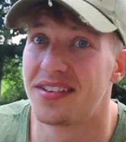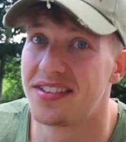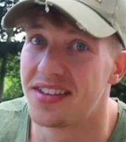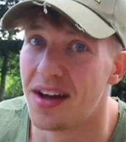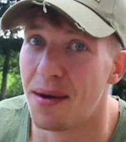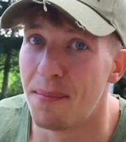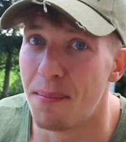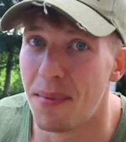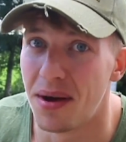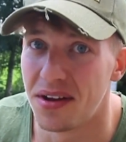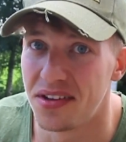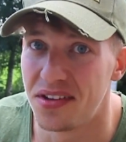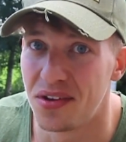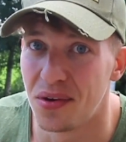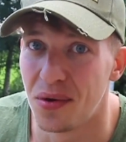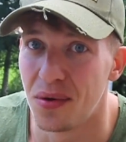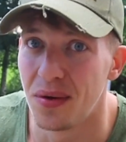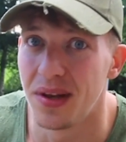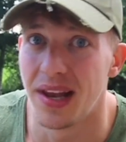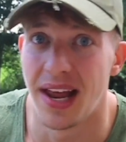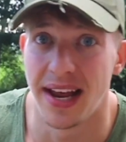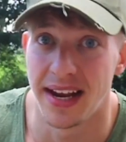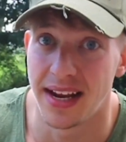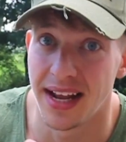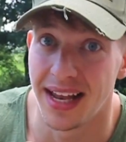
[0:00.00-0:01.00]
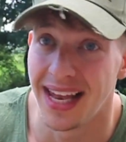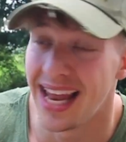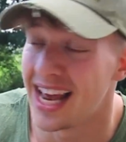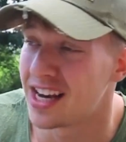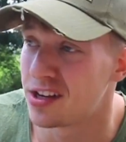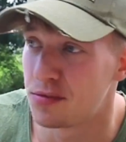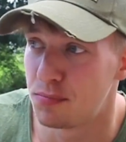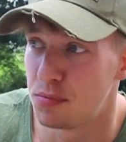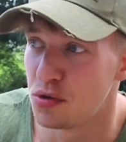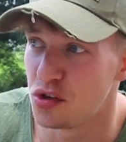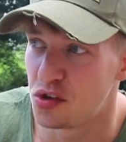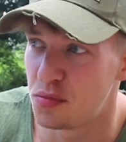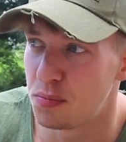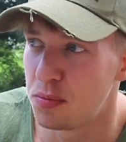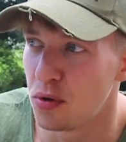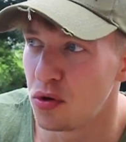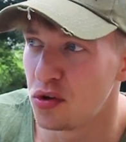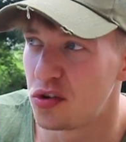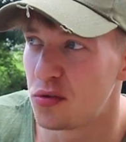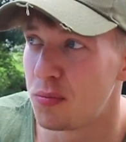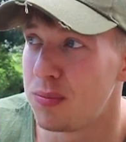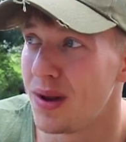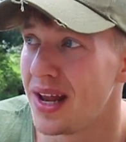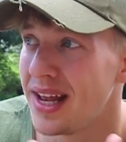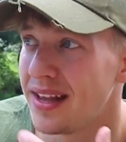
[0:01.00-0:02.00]
some muscle, like a leg push
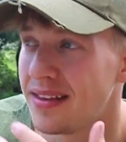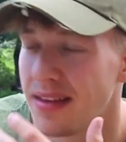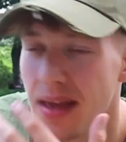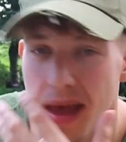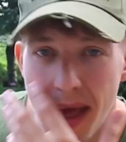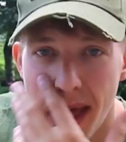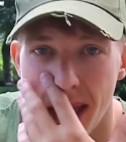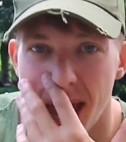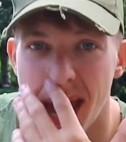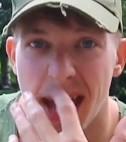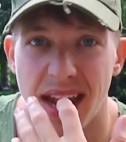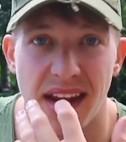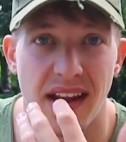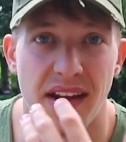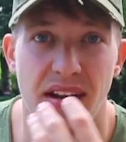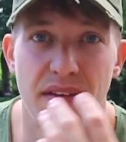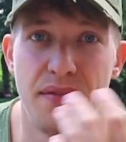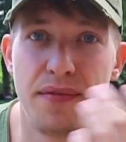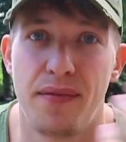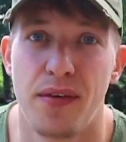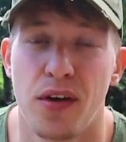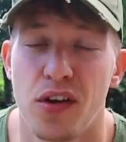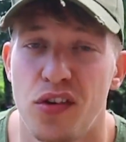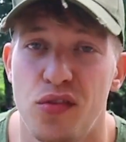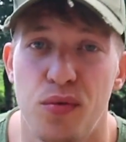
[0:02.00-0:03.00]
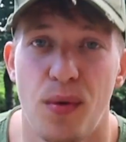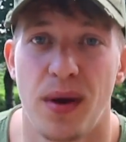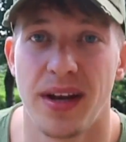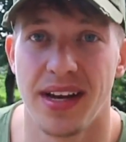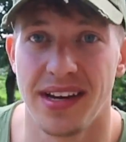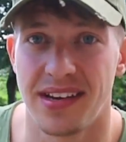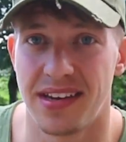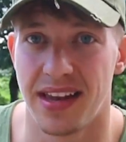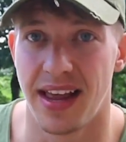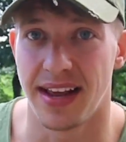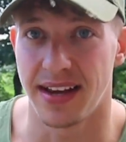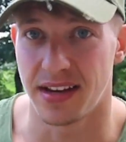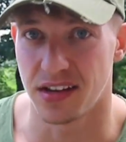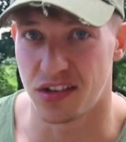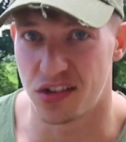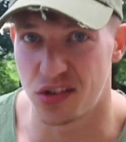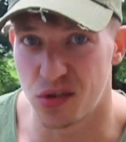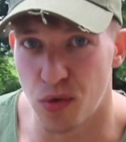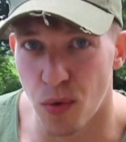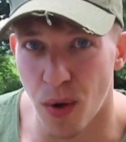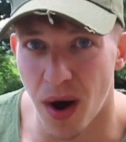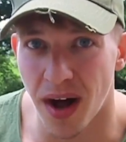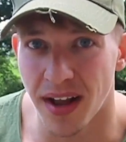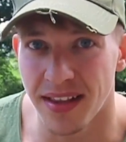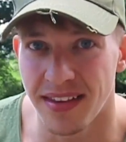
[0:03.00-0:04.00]
pull split, and on the first one is like a
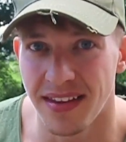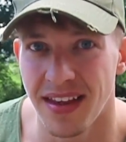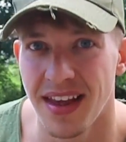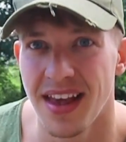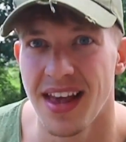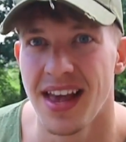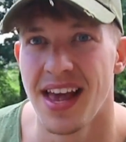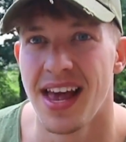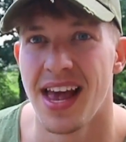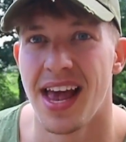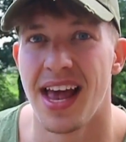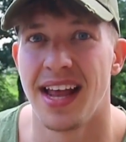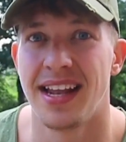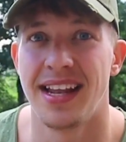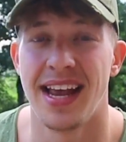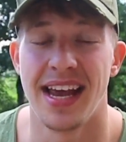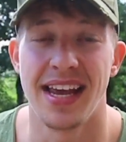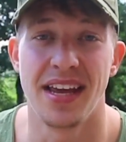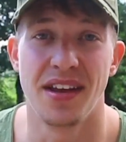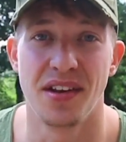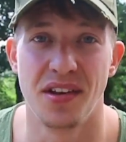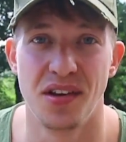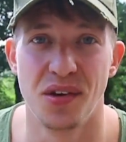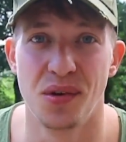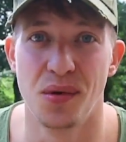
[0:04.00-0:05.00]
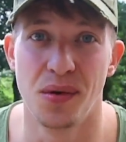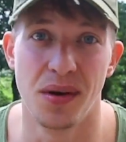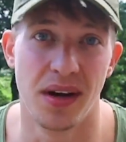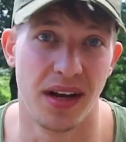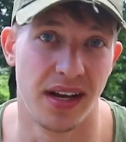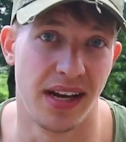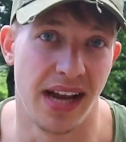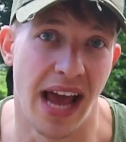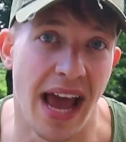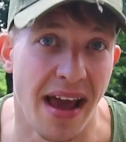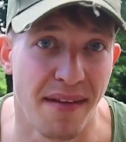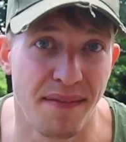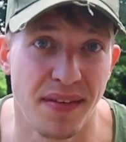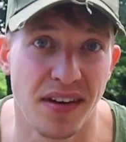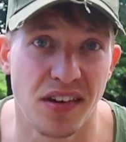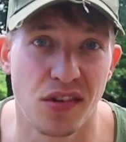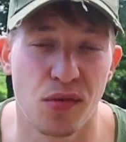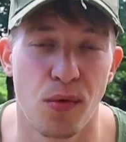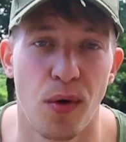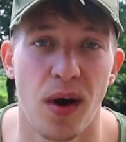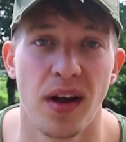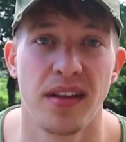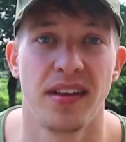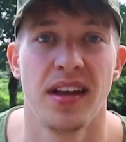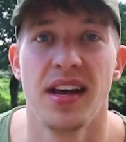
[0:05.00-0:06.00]
squat, and then you do a heavy
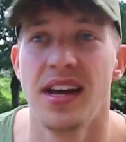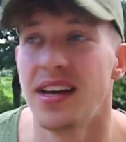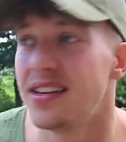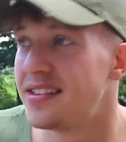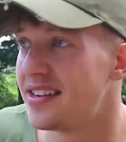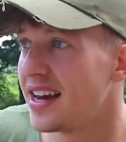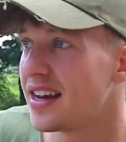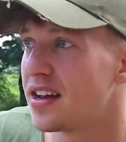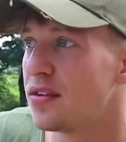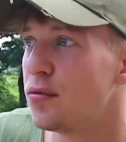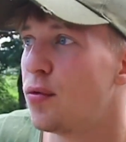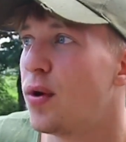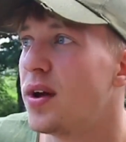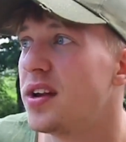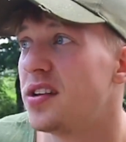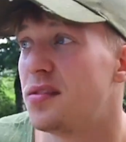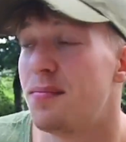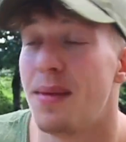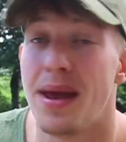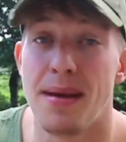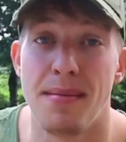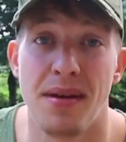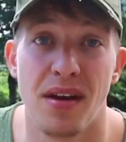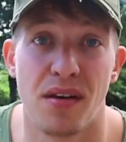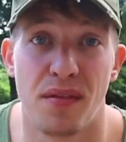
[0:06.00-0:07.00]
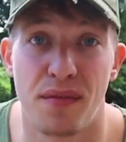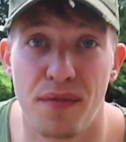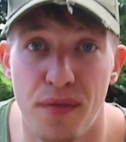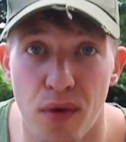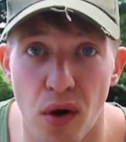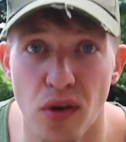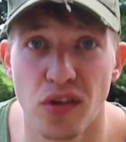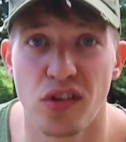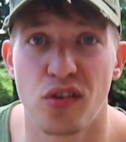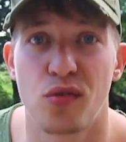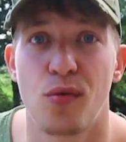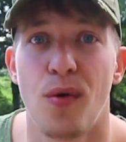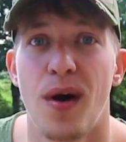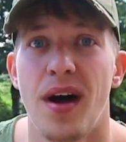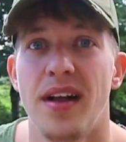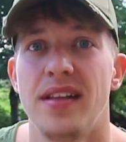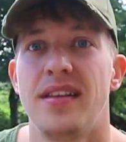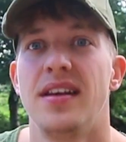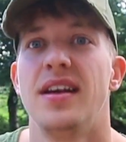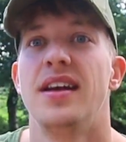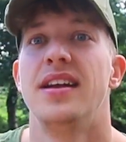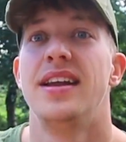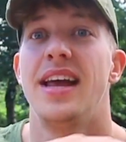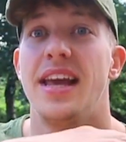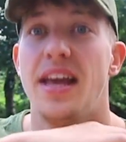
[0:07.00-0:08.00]
squat. Second one is maybe a front
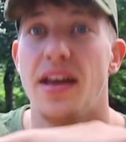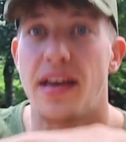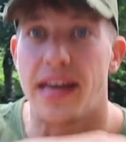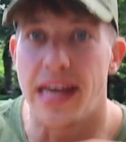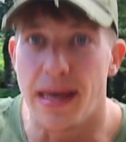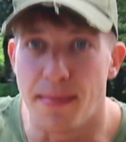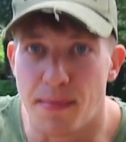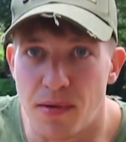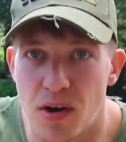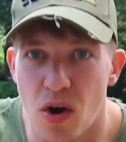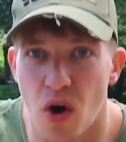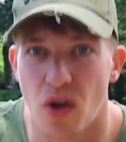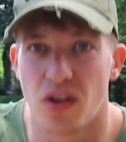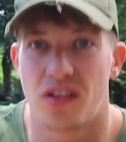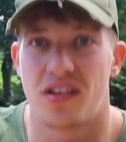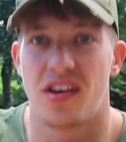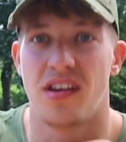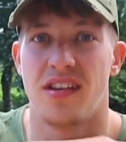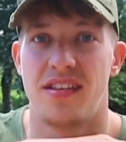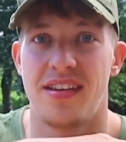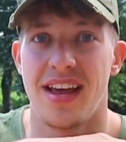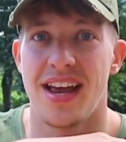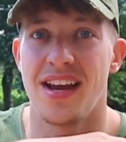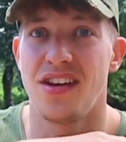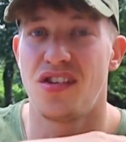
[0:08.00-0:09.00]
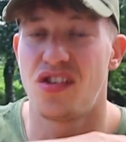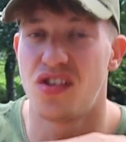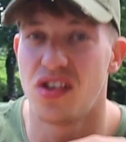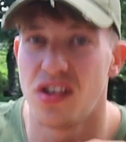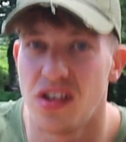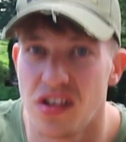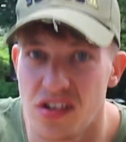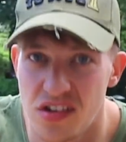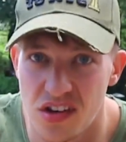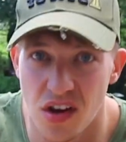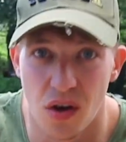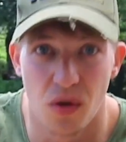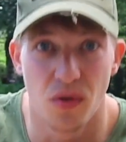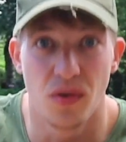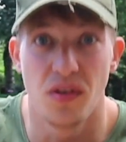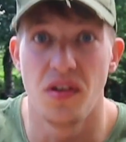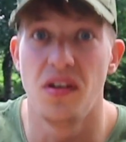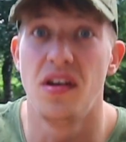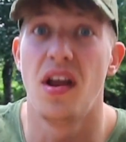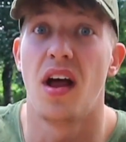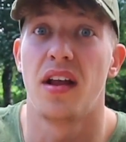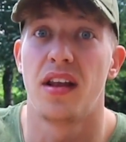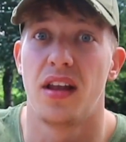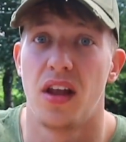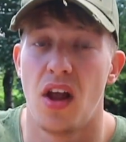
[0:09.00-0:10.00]
squat, then you keep constant tension, so
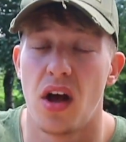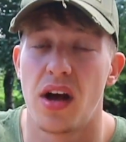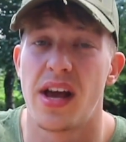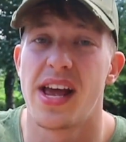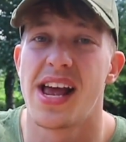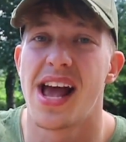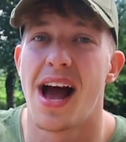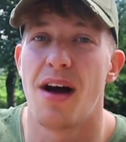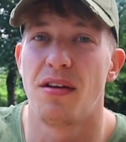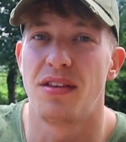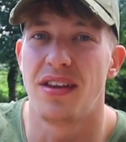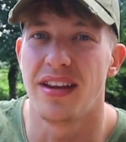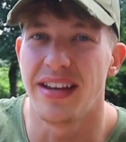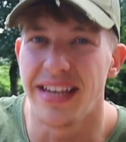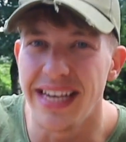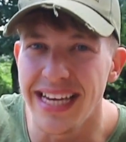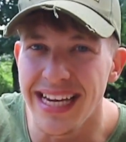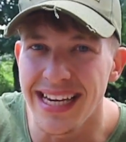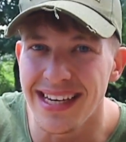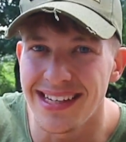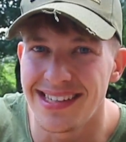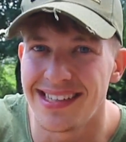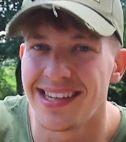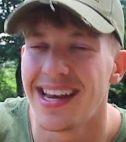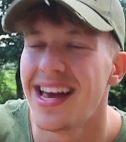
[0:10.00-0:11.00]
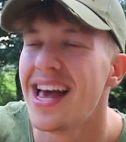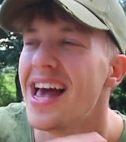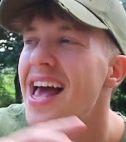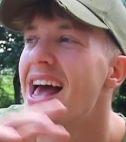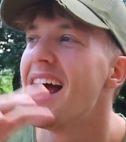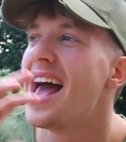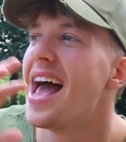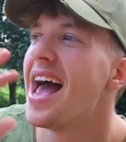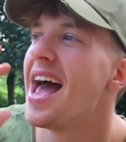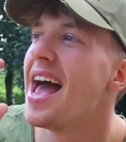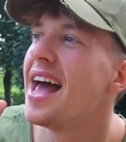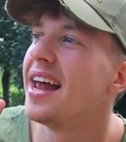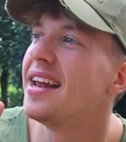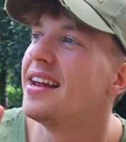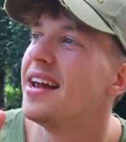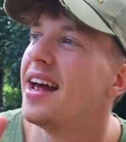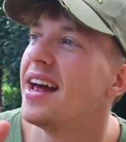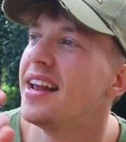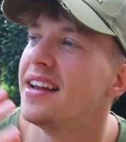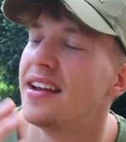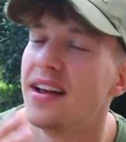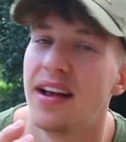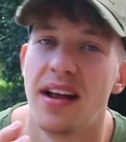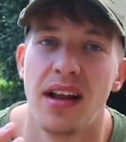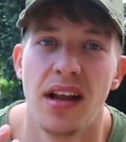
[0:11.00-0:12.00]
not locking out the knees, and
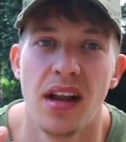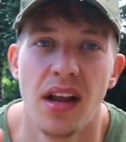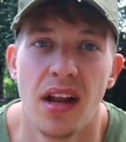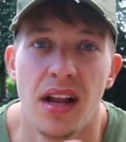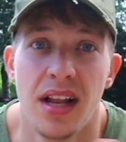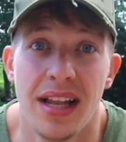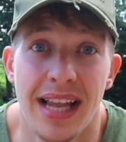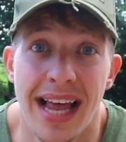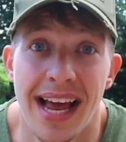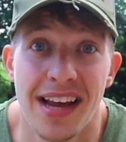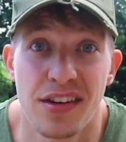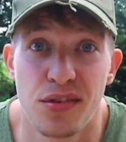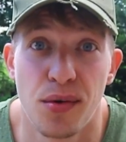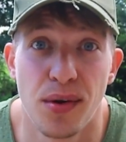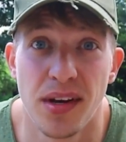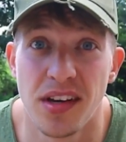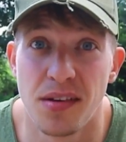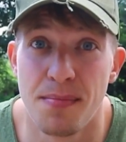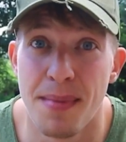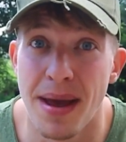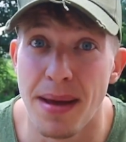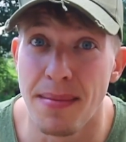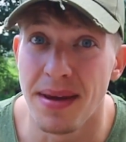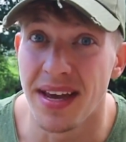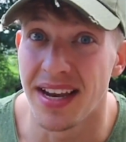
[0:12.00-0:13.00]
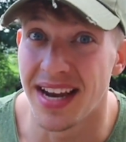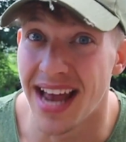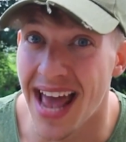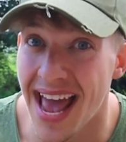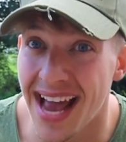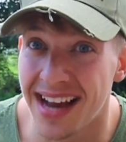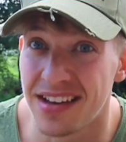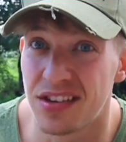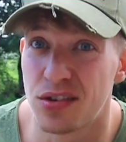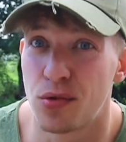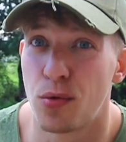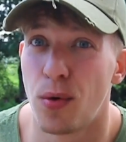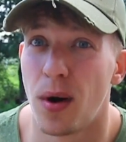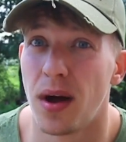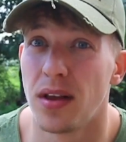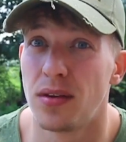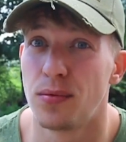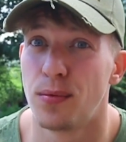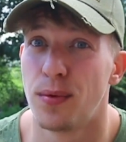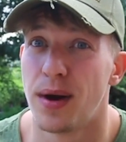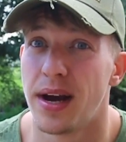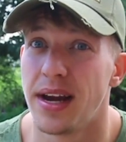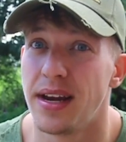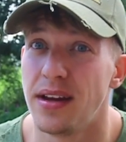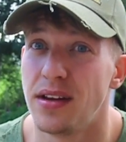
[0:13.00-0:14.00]
then the last one is maybe a hack squat
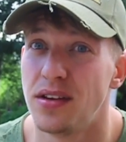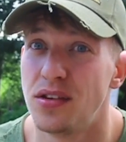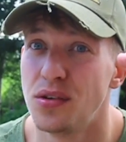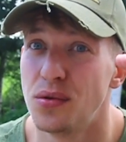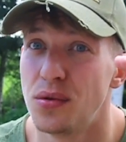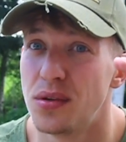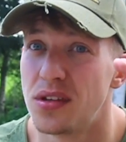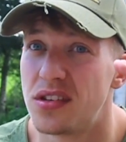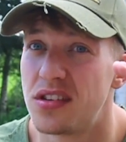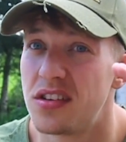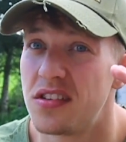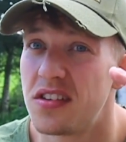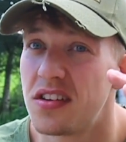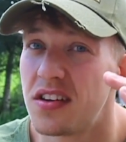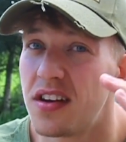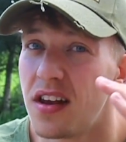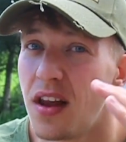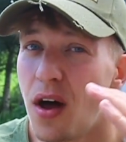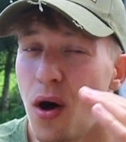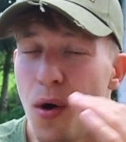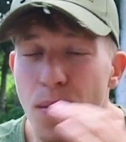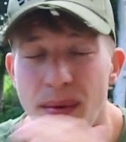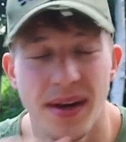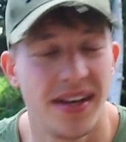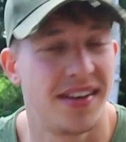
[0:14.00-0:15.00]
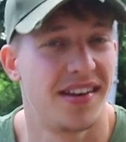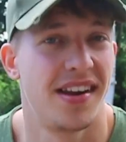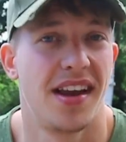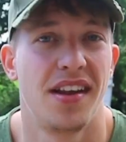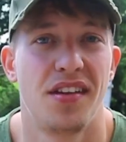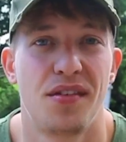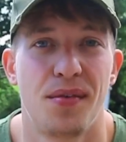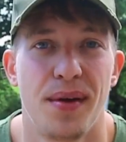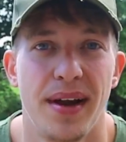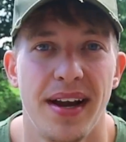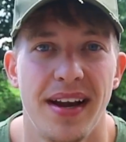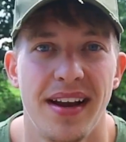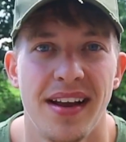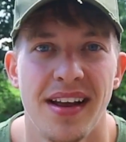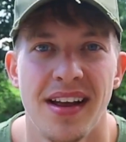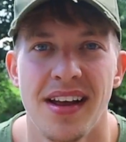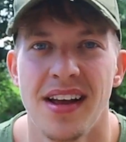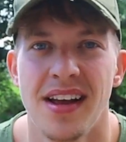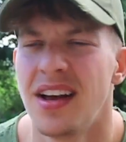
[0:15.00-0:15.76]
where you do a slow eccentric.